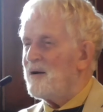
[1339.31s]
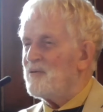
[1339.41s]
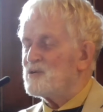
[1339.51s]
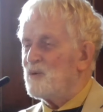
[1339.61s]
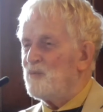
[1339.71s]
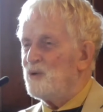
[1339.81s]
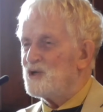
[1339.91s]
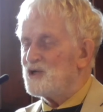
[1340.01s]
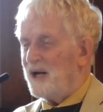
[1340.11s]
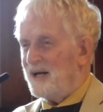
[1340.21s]
it was more
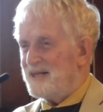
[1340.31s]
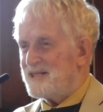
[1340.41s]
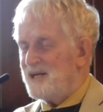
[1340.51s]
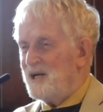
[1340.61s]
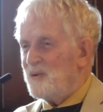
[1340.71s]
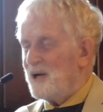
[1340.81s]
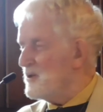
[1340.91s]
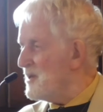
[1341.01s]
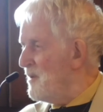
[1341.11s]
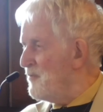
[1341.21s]
personalised, when I
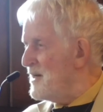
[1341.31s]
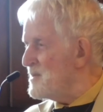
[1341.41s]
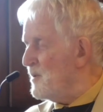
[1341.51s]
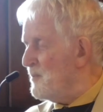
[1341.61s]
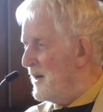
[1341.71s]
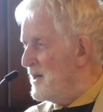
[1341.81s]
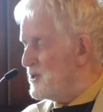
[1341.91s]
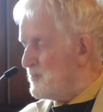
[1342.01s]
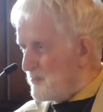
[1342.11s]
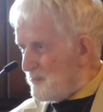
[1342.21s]
looked at my Facebook page